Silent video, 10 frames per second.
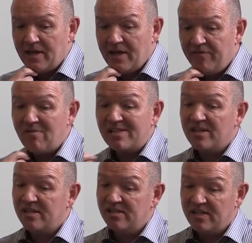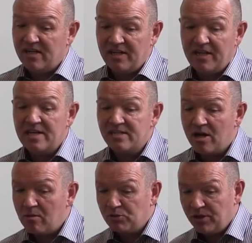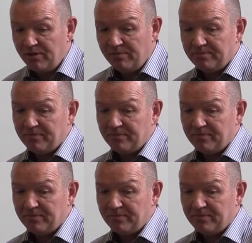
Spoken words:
If residency is an option,